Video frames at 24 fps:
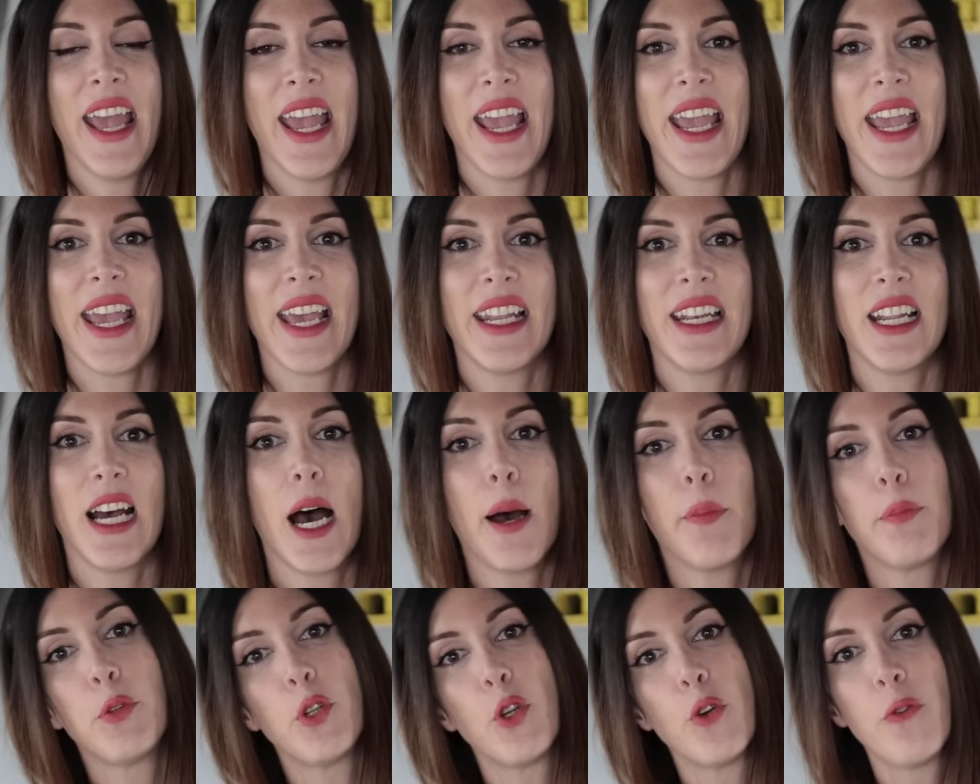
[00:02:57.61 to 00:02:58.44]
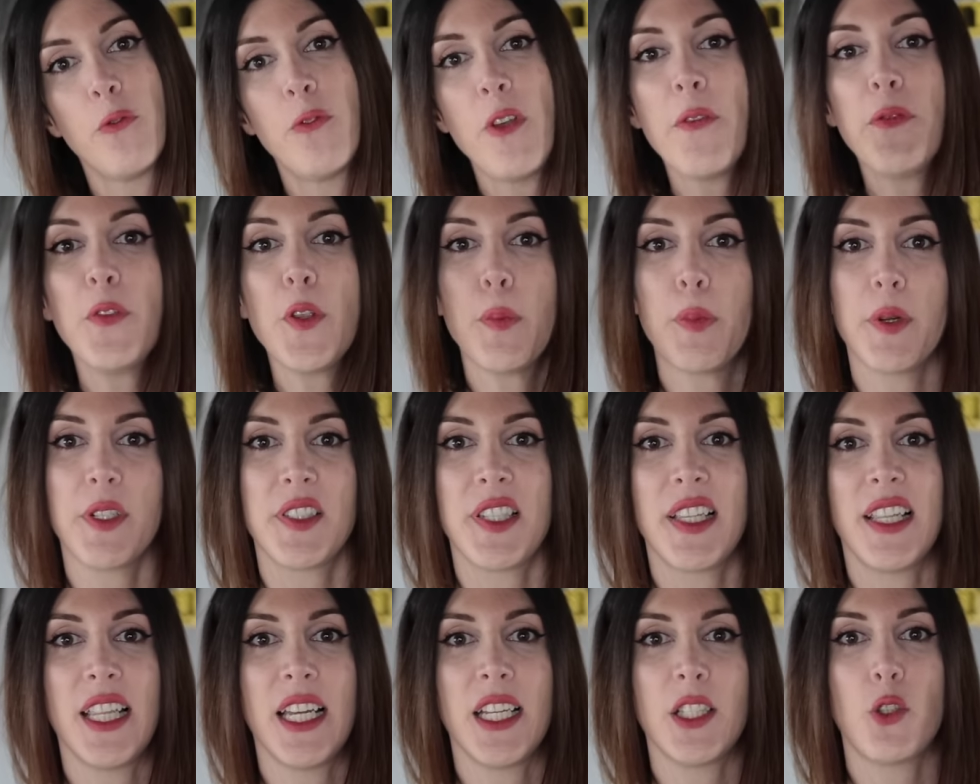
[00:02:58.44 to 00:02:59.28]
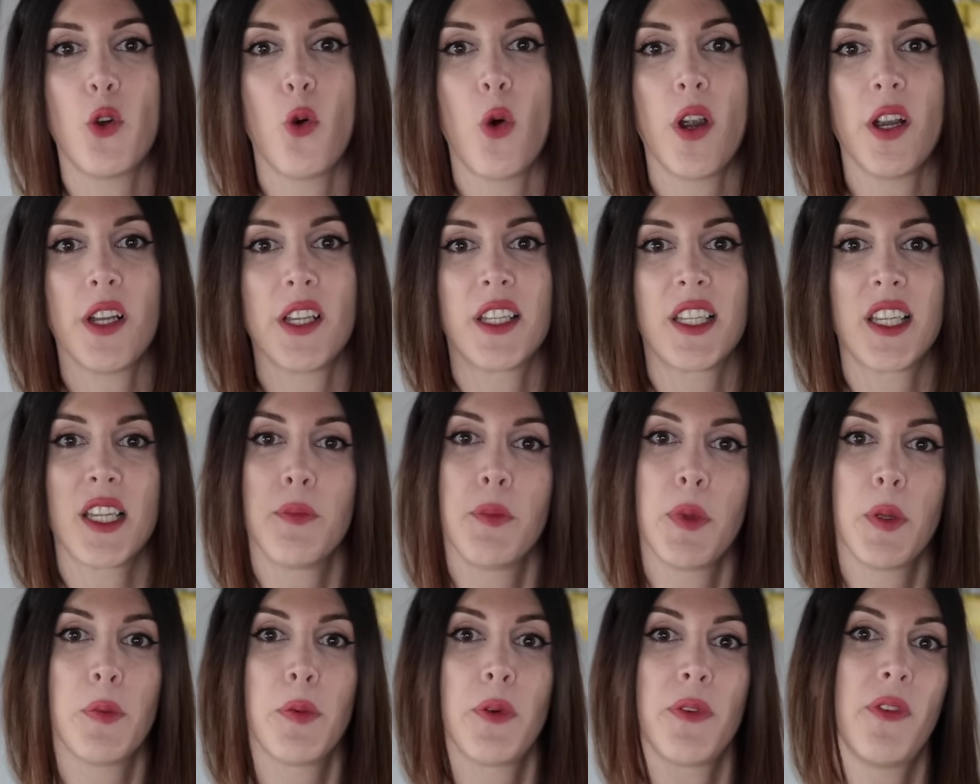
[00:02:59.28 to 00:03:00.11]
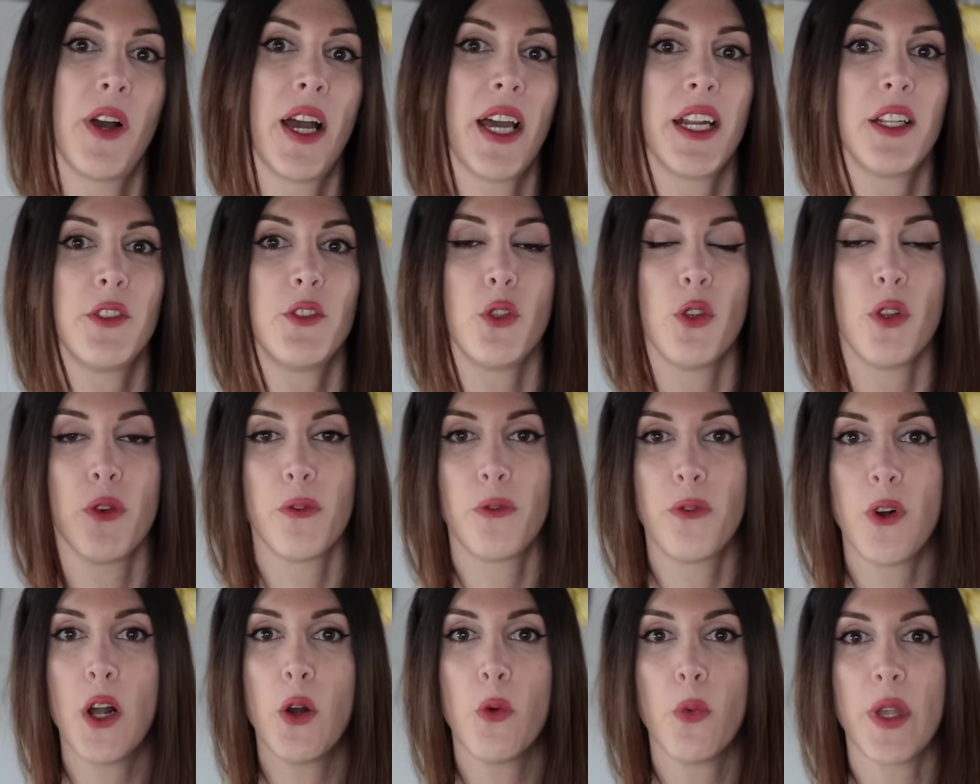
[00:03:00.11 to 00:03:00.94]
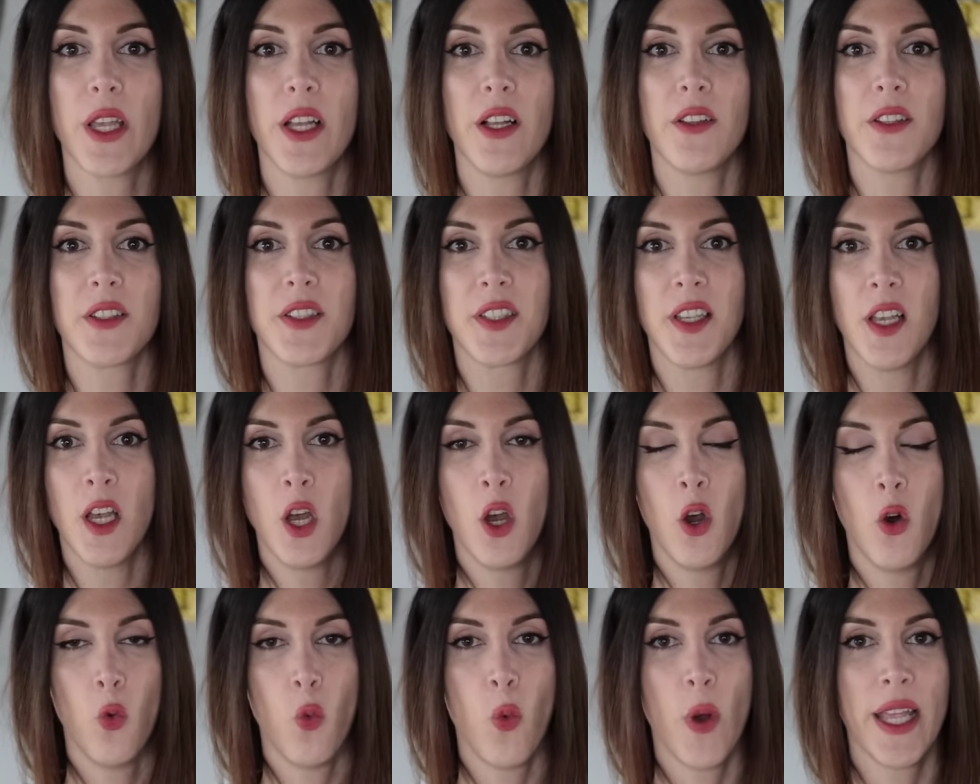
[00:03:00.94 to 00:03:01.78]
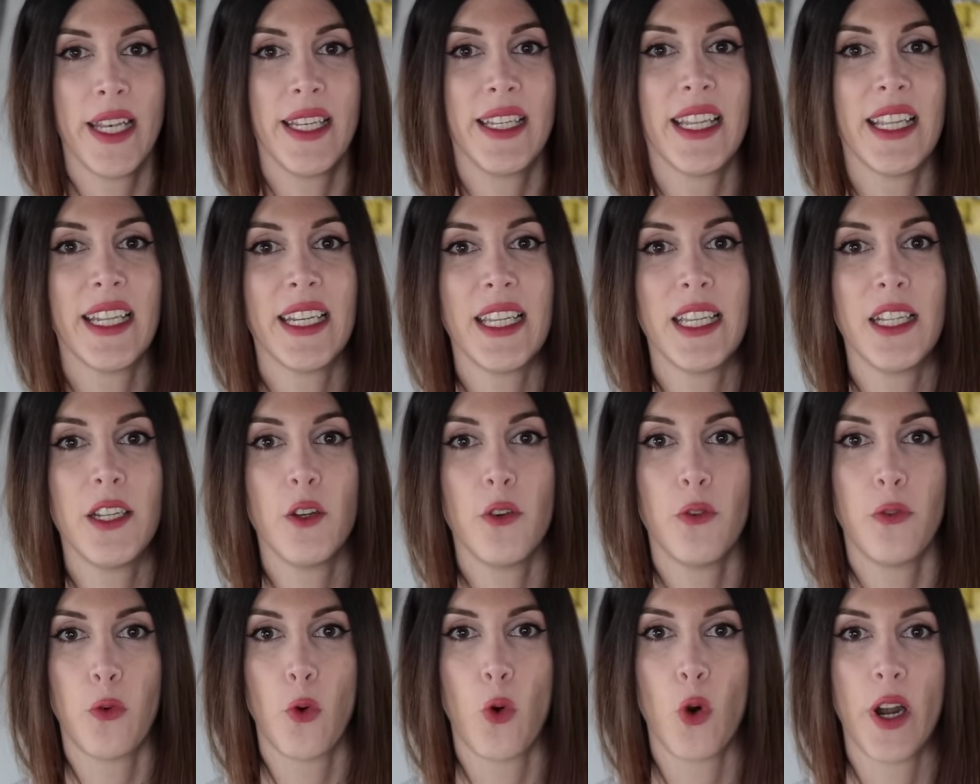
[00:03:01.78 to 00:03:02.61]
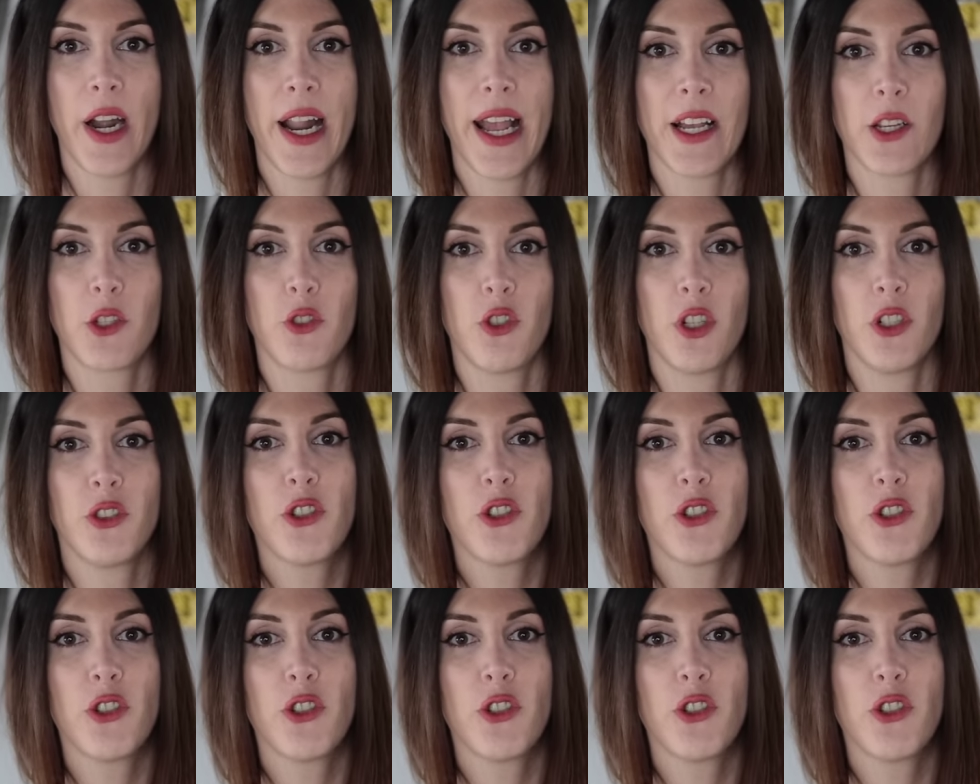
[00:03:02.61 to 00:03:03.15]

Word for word: and up to 50% of that torque can be provided to the front wheels when needed for extra